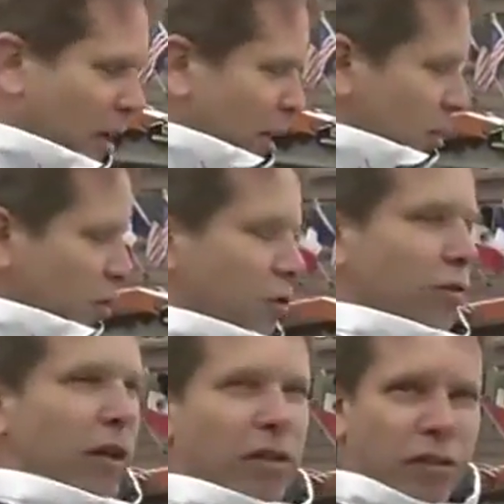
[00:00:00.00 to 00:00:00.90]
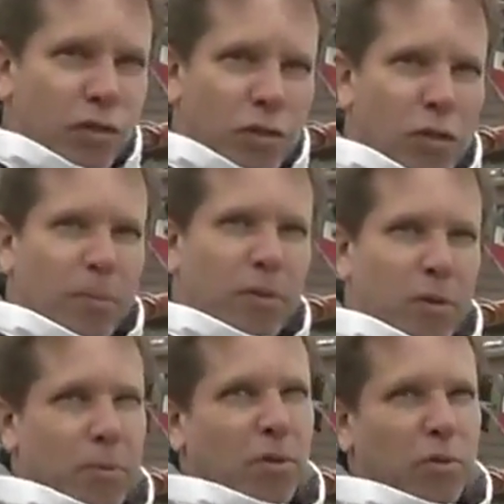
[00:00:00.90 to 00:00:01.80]
It just creates a super,
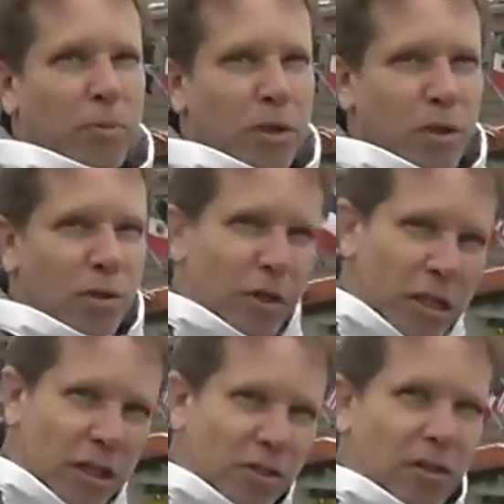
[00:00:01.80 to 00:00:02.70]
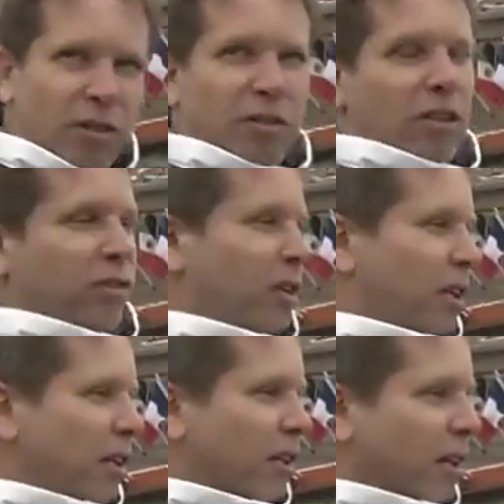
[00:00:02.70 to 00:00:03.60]
super smooth, easy to ski
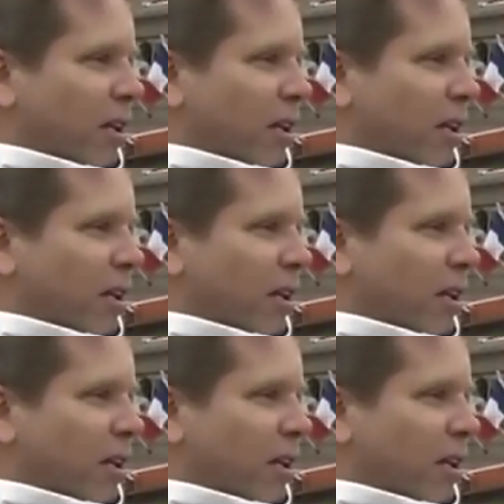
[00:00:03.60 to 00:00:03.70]
ski.